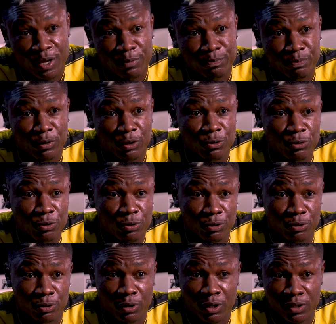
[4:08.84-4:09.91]
help me
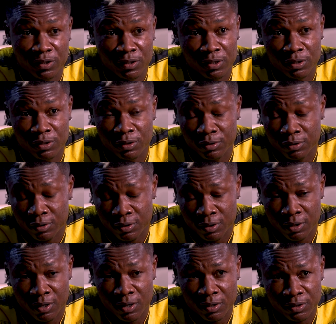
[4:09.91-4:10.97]
grow as a
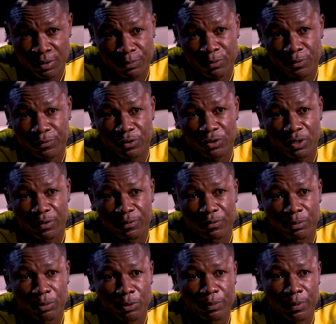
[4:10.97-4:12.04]
professional
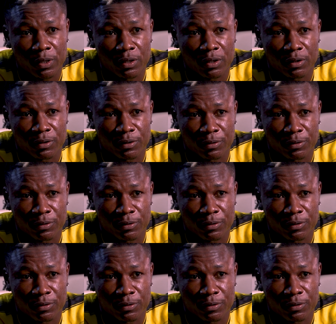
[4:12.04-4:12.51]
football player.